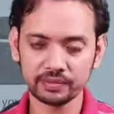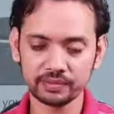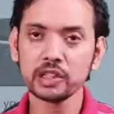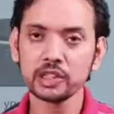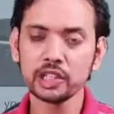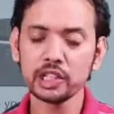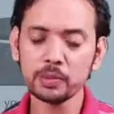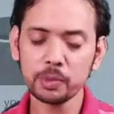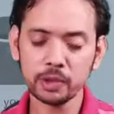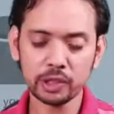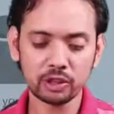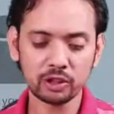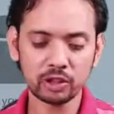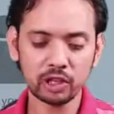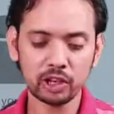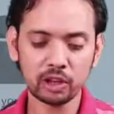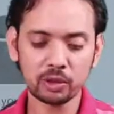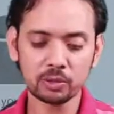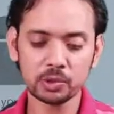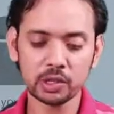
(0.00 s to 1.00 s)
This
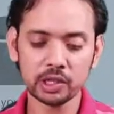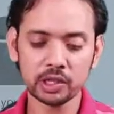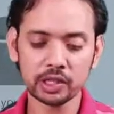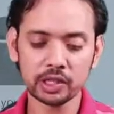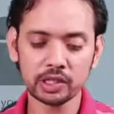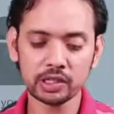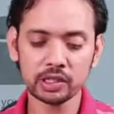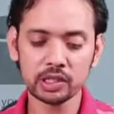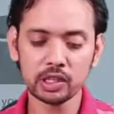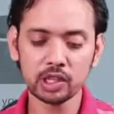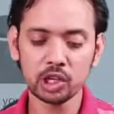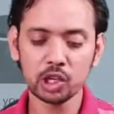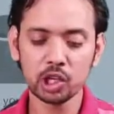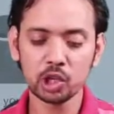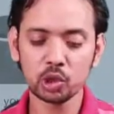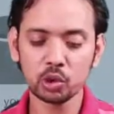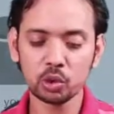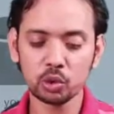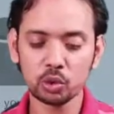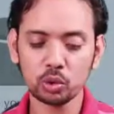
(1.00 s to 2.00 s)
particular option is
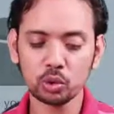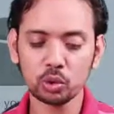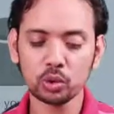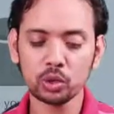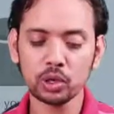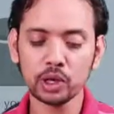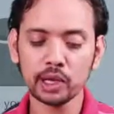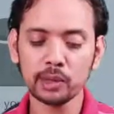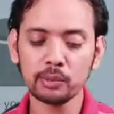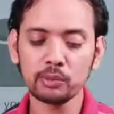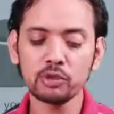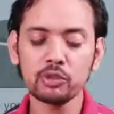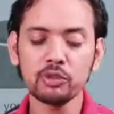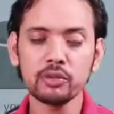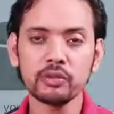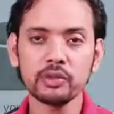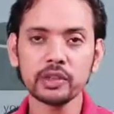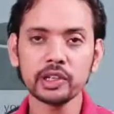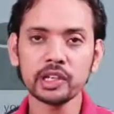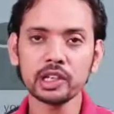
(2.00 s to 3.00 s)
to
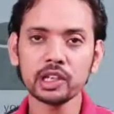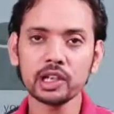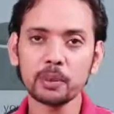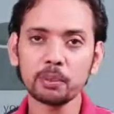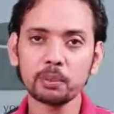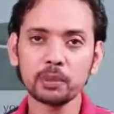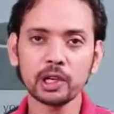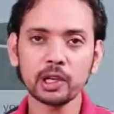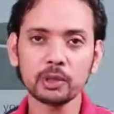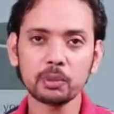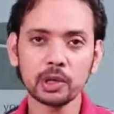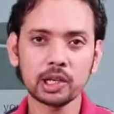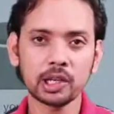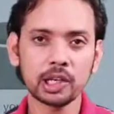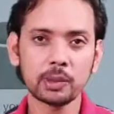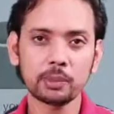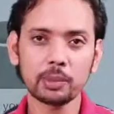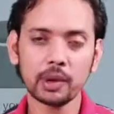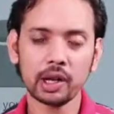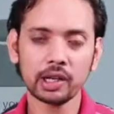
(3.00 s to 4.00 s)
remove incomplete
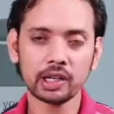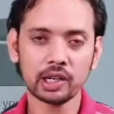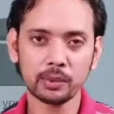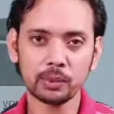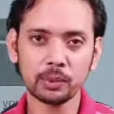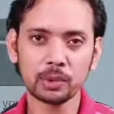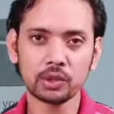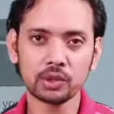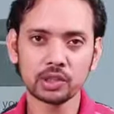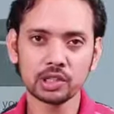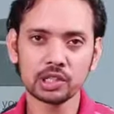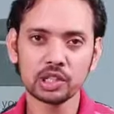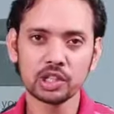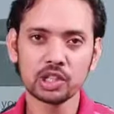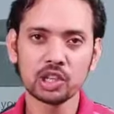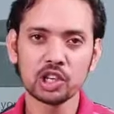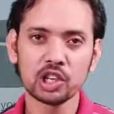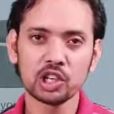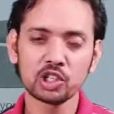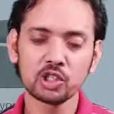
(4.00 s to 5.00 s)
multi-part uploads.
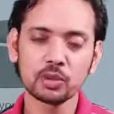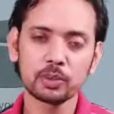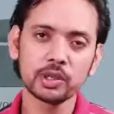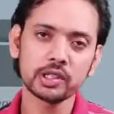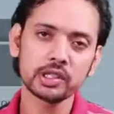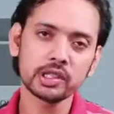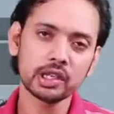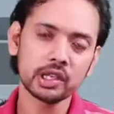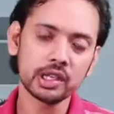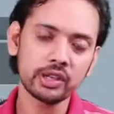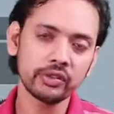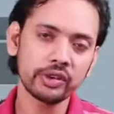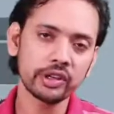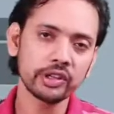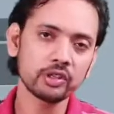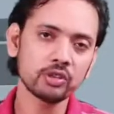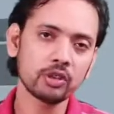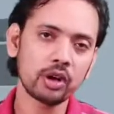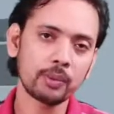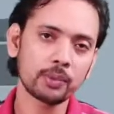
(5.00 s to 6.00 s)
So basically when
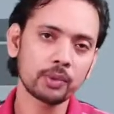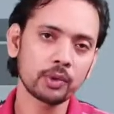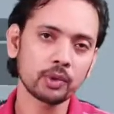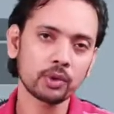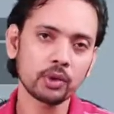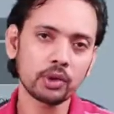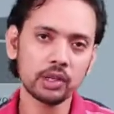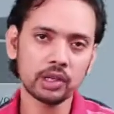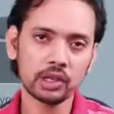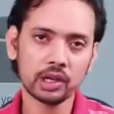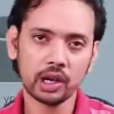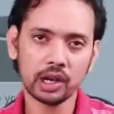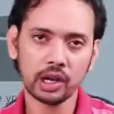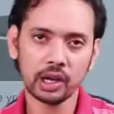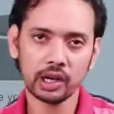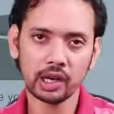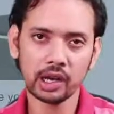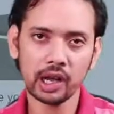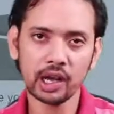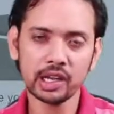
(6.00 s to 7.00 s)
you upload
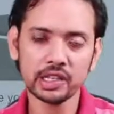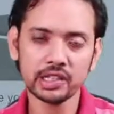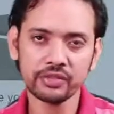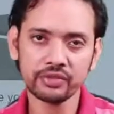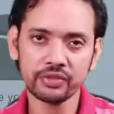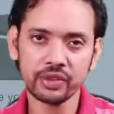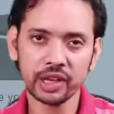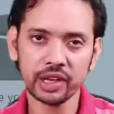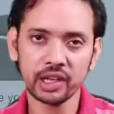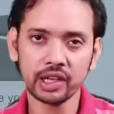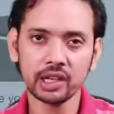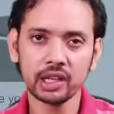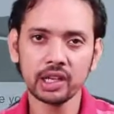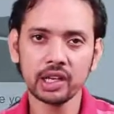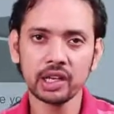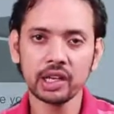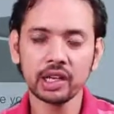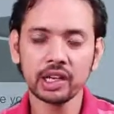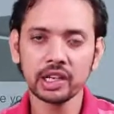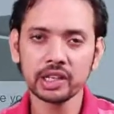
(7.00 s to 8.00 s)
a large file,
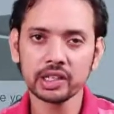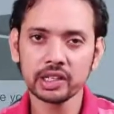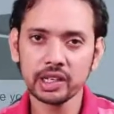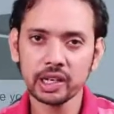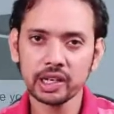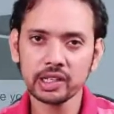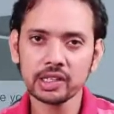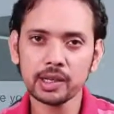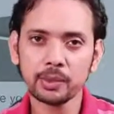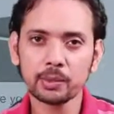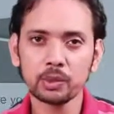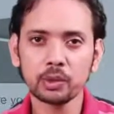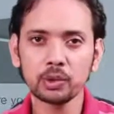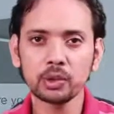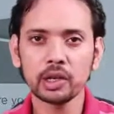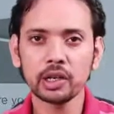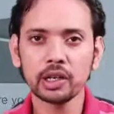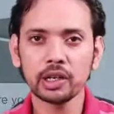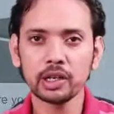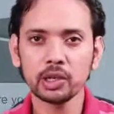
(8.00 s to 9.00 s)
it gets
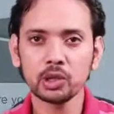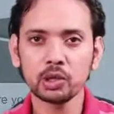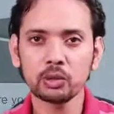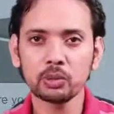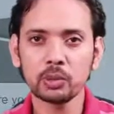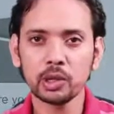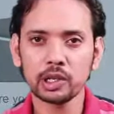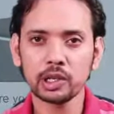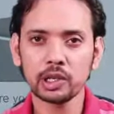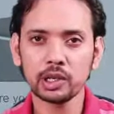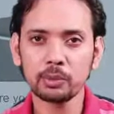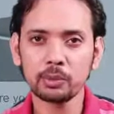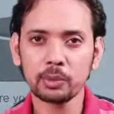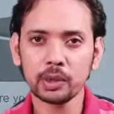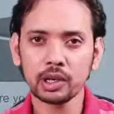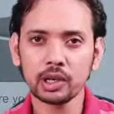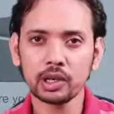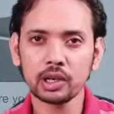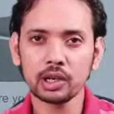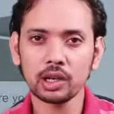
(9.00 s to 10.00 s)
uploaded into
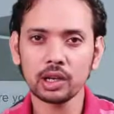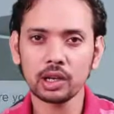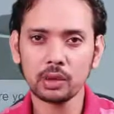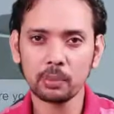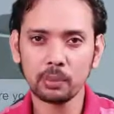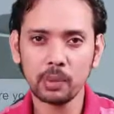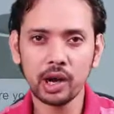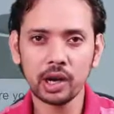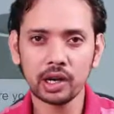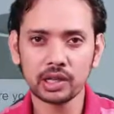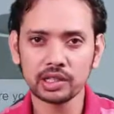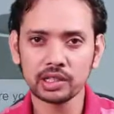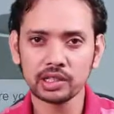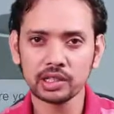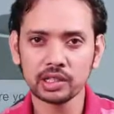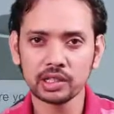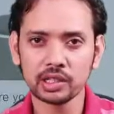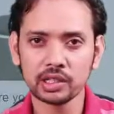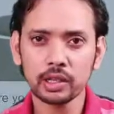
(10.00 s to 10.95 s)
multiple parts.